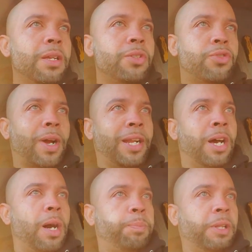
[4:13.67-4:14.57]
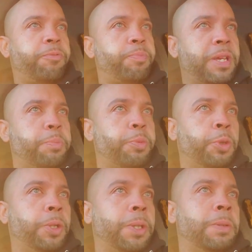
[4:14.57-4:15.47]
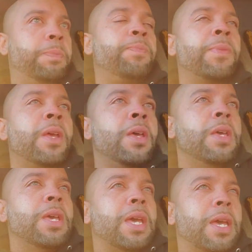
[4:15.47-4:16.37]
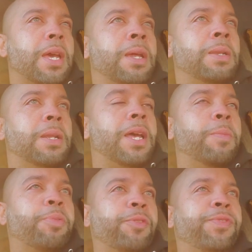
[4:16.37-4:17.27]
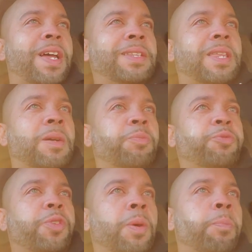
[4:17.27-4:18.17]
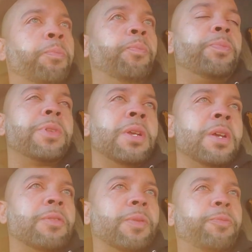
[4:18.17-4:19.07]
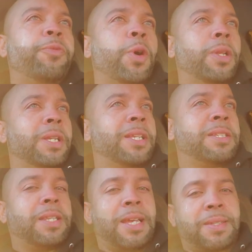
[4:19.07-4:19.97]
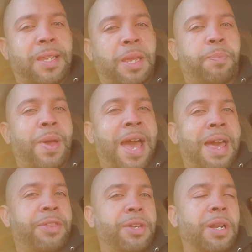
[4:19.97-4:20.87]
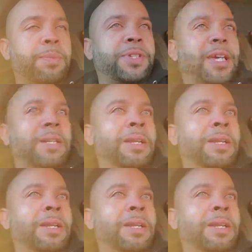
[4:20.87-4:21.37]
trying to uplift people and prevent them from falling into that same path. What I'm saying?